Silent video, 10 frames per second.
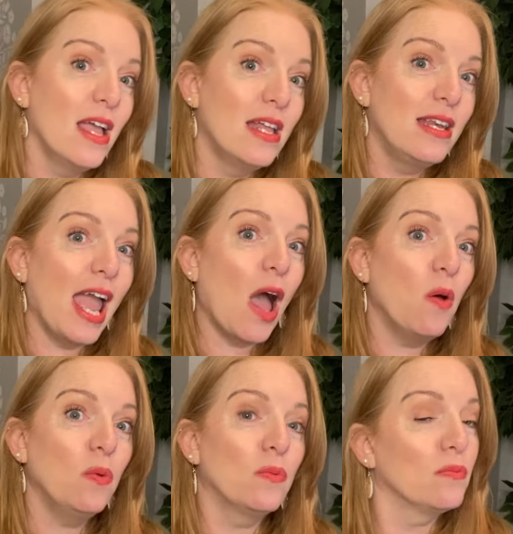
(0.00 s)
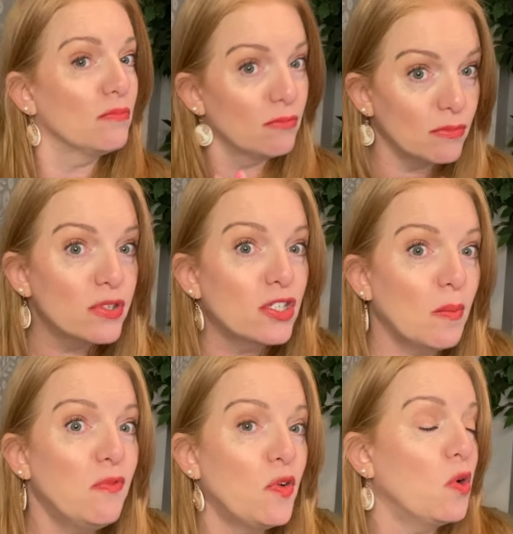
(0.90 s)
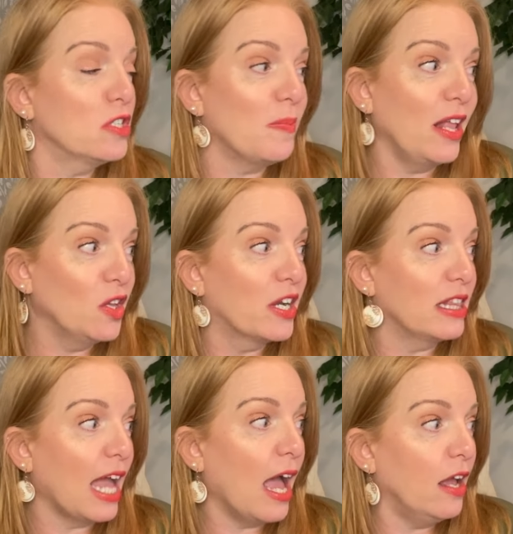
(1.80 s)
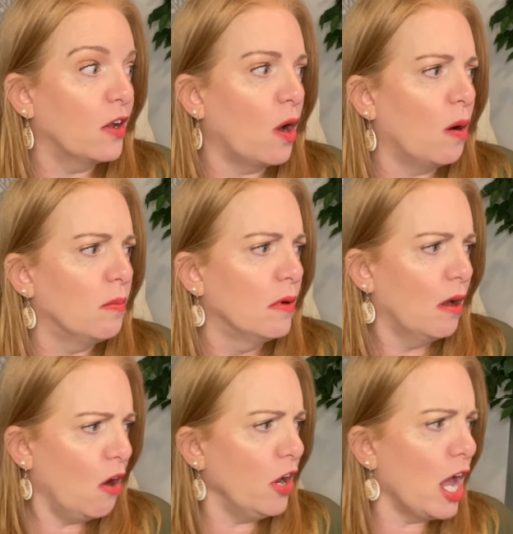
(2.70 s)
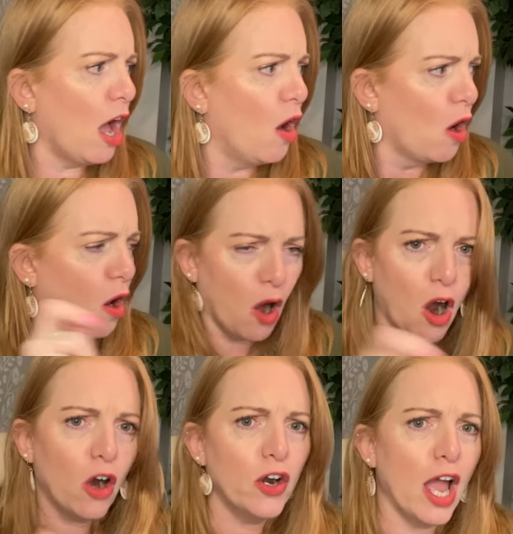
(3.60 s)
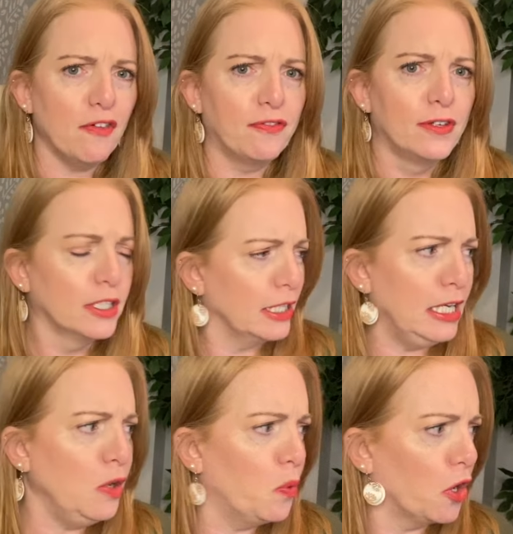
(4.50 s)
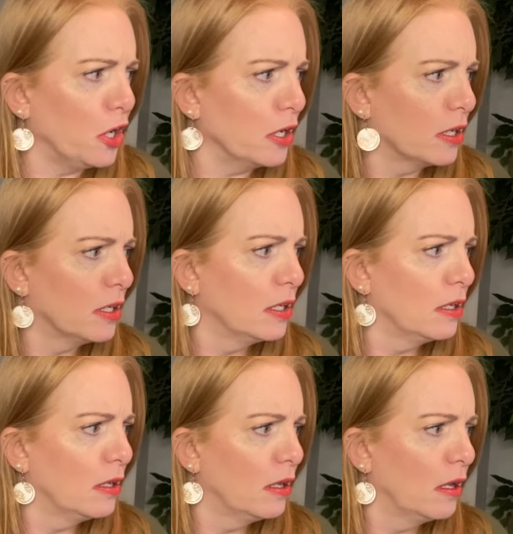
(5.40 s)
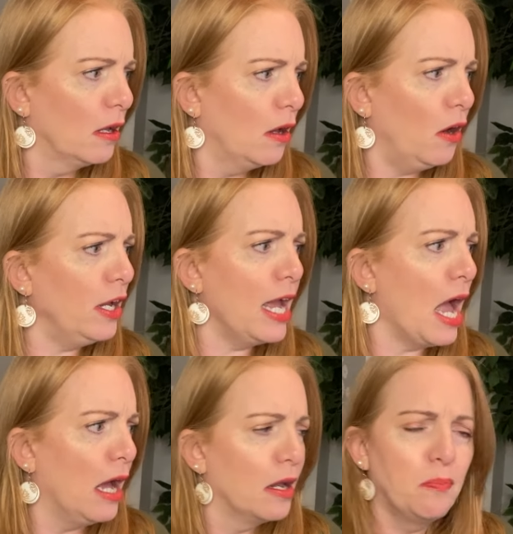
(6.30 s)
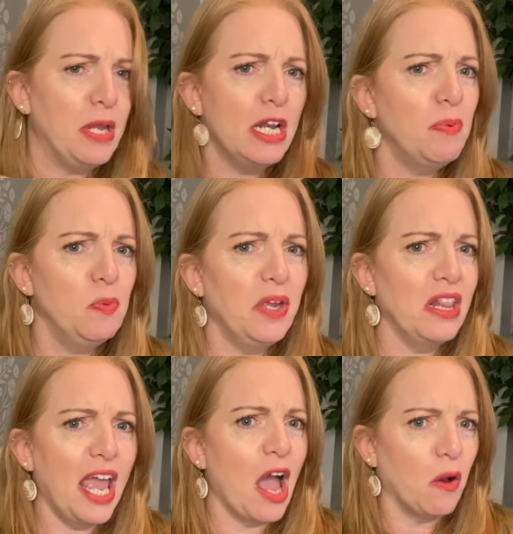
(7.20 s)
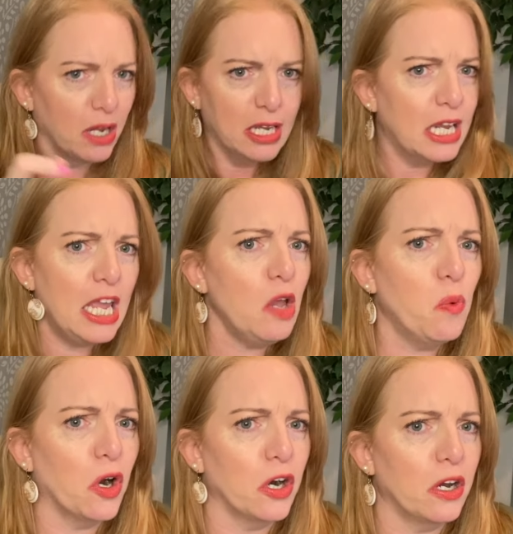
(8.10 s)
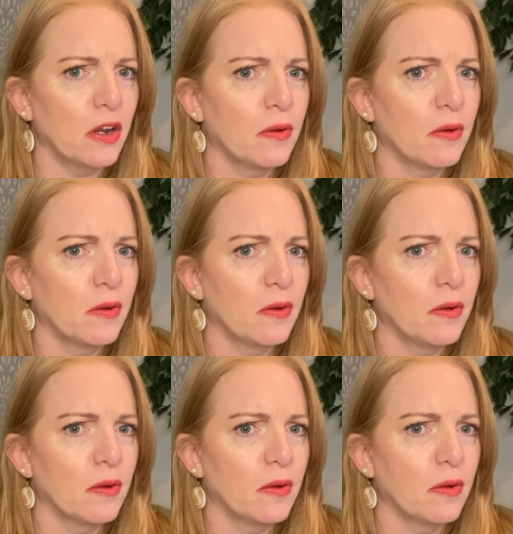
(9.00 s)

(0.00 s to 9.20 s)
Now, some folks might look at that and go, oh yeah, RF, keyword. Oh yeah, PWB layout, keyword.